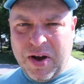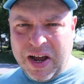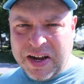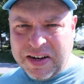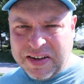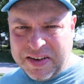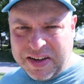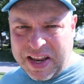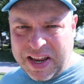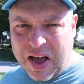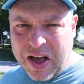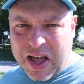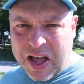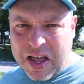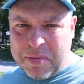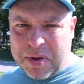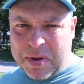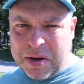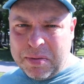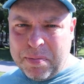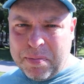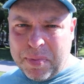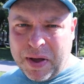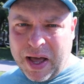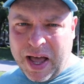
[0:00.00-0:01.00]
right, now I'm
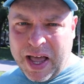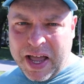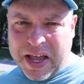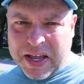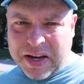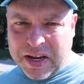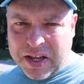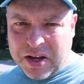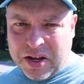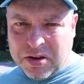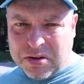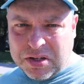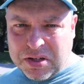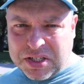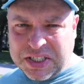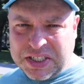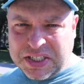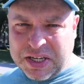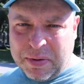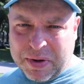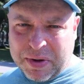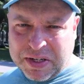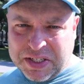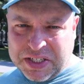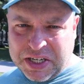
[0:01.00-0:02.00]
in Pioneer
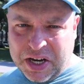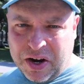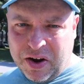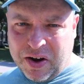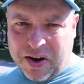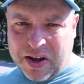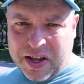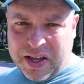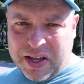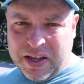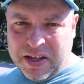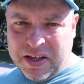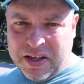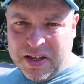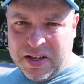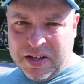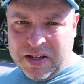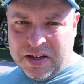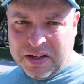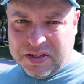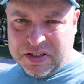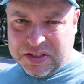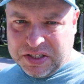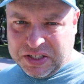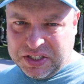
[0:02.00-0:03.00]
Cemetery,
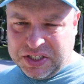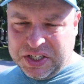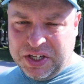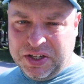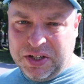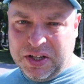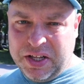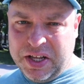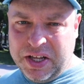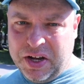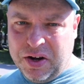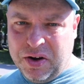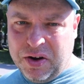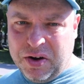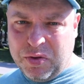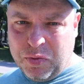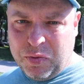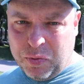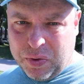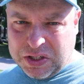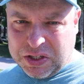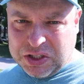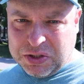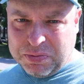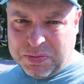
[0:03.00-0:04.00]
still here
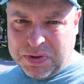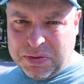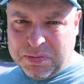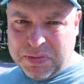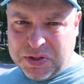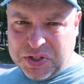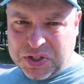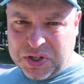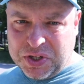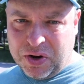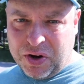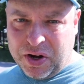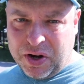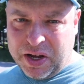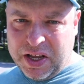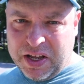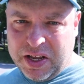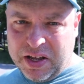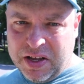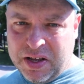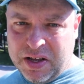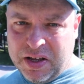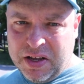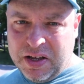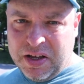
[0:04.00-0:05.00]
in Richmond,
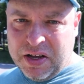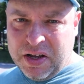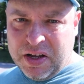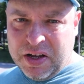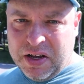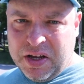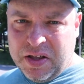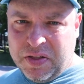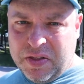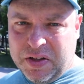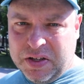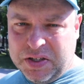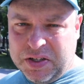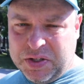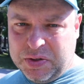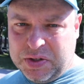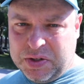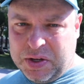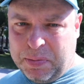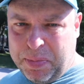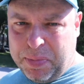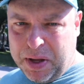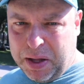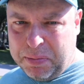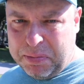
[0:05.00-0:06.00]
Missouri. This
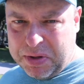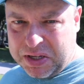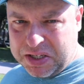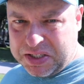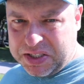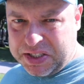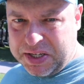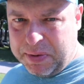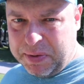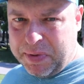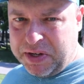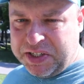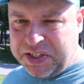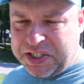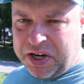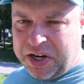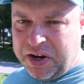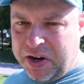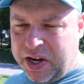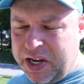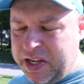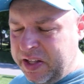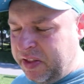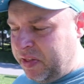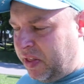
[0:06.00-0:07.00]
is a public
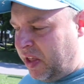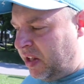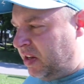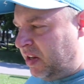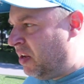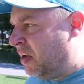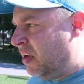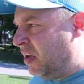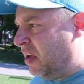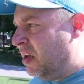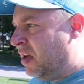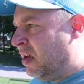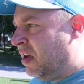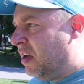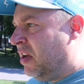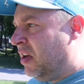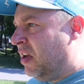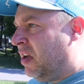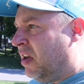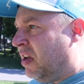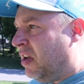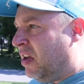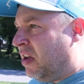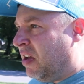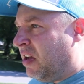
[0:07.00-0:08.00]
cemetery that
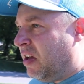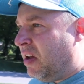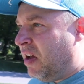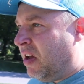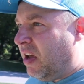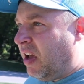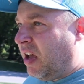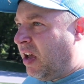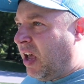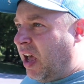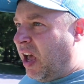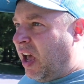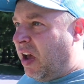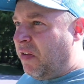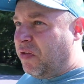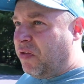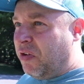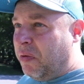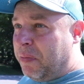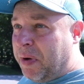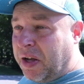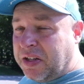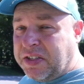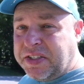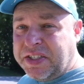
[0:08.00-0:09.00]

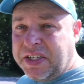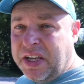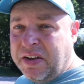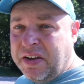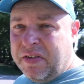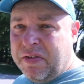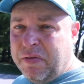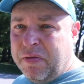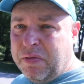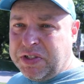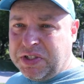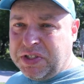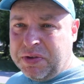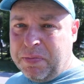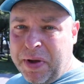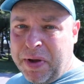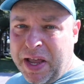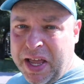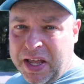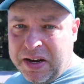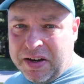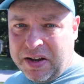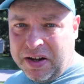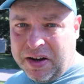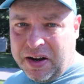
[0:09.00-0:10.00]
after about set was
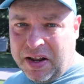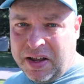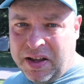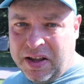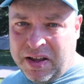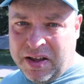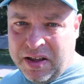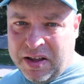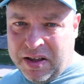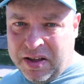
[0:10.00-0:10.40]
abandoned